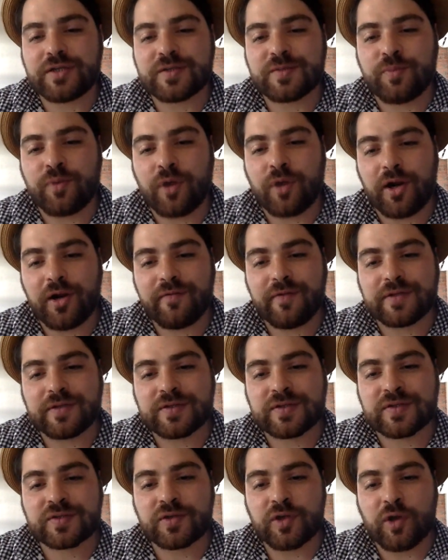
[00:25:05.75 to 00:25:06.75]
as part of
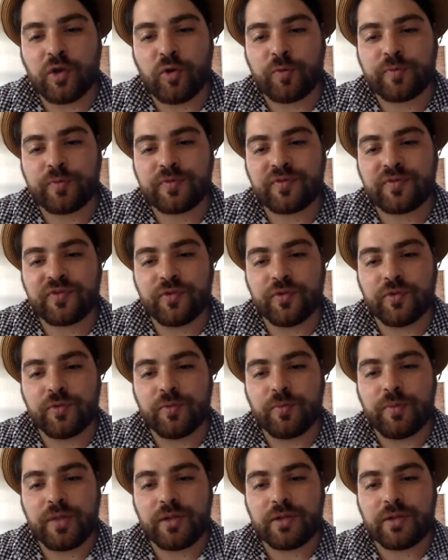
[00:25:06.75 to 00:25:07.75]
its scope, to
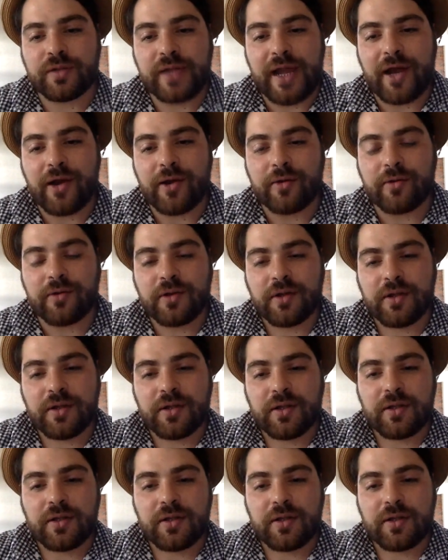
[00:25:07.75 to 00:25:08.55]
build out